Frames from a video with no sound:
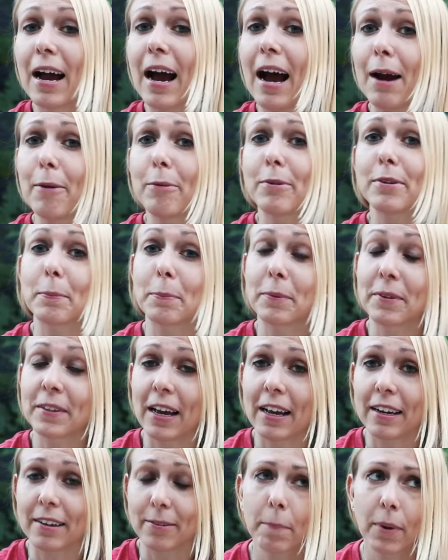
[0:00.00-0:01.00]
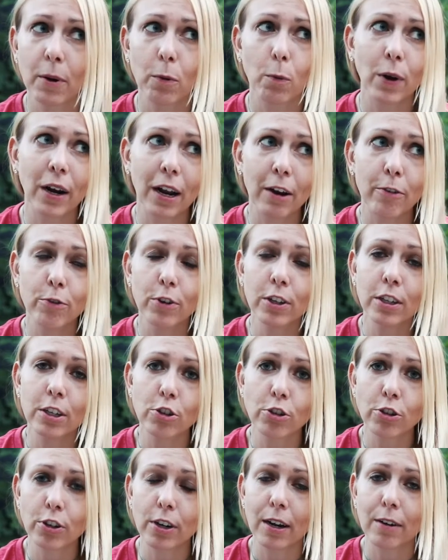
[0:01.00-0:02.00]
I was upset. But what I really
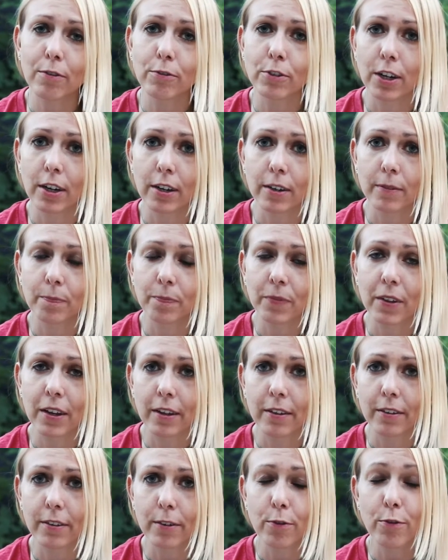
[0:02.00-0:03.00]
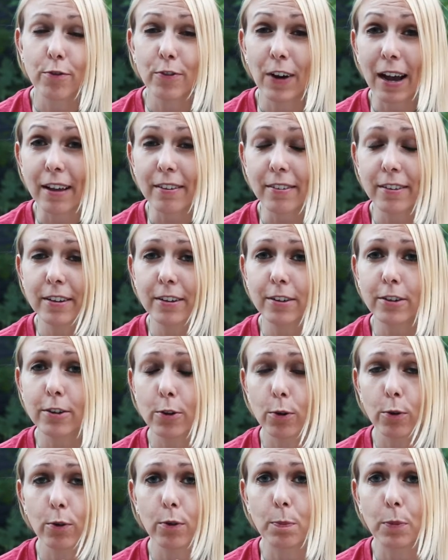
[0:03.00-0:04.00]
should have done is fastened
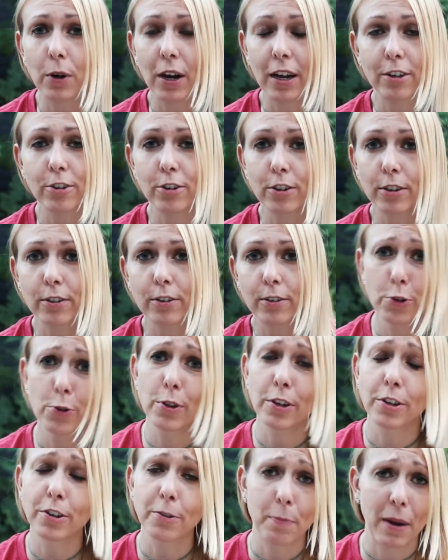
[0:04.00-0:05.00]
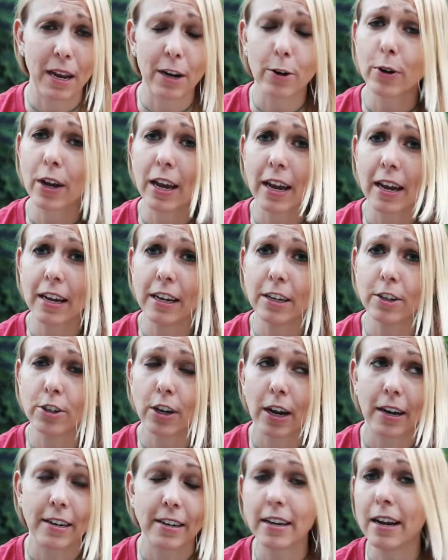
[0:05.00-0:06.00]
those branches to the tomato cage.
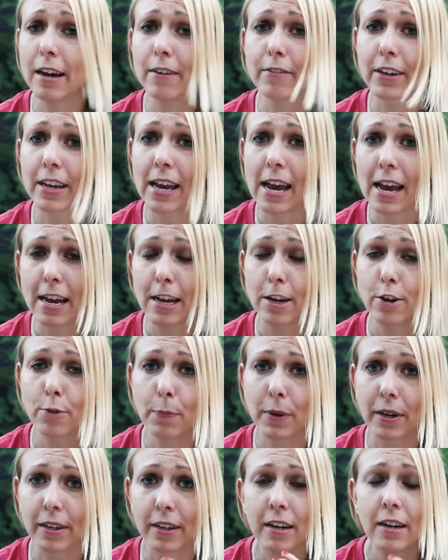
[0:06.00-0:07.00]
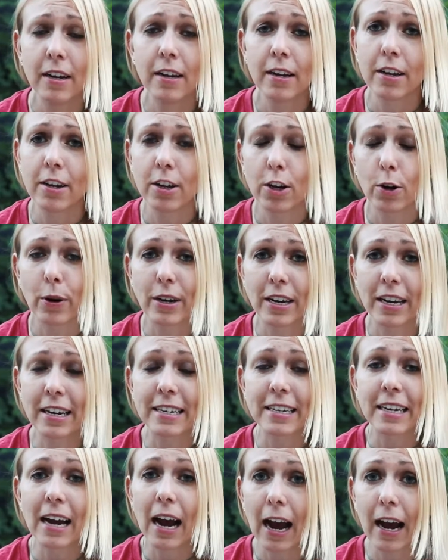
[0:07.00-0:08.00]
I did have a cage, but I didn't
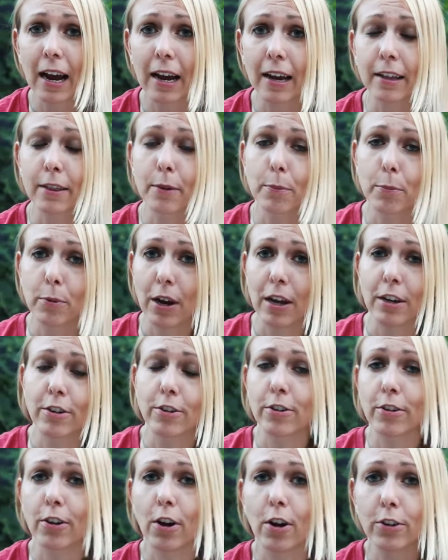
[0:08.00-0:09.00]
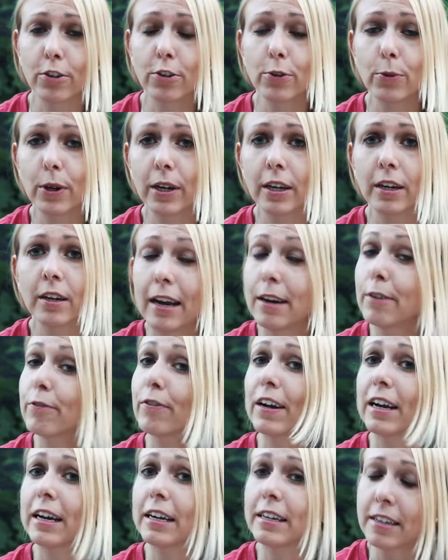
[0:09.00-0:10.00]
tie the branches onto it. And if I
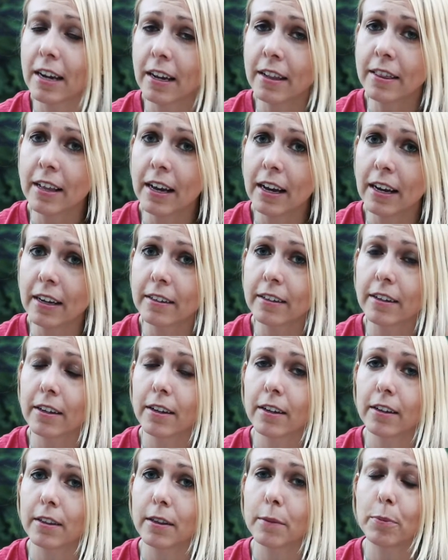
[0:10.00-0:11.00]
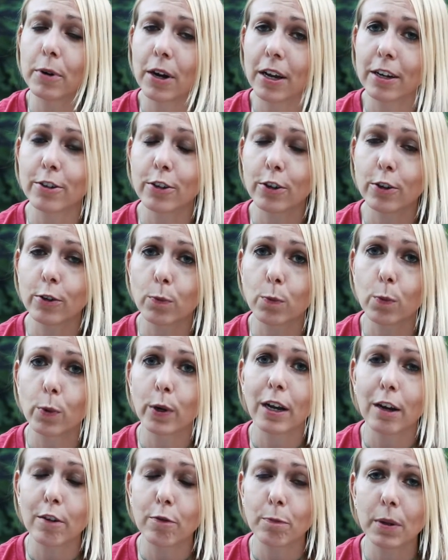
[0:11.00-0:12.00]
had done that, the branches would
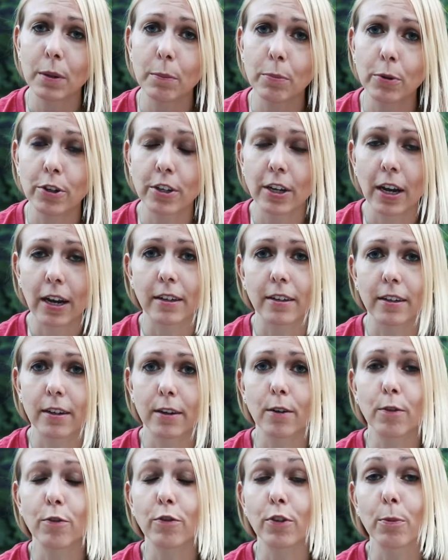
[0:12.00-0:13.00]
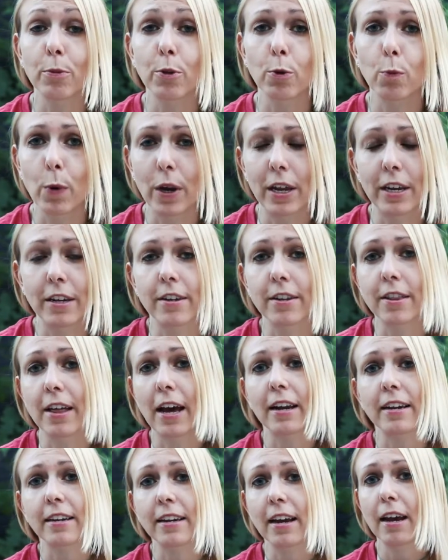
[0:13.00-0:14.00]
have been protected from the wind
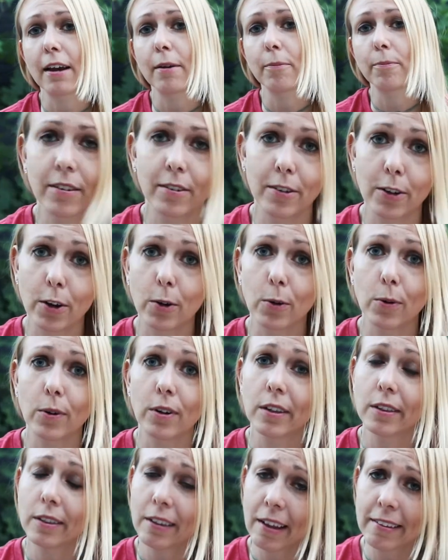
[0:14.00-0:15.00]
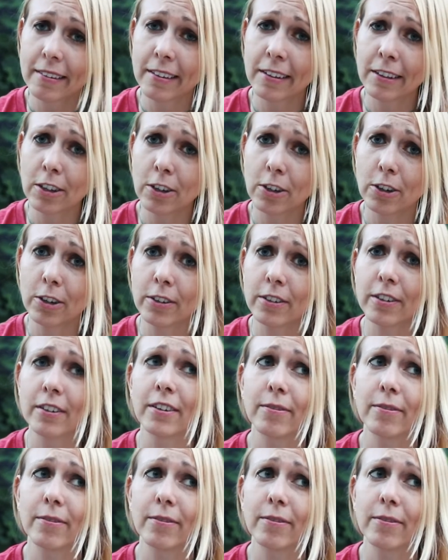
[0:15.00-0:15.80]
that day. So, lesson learned.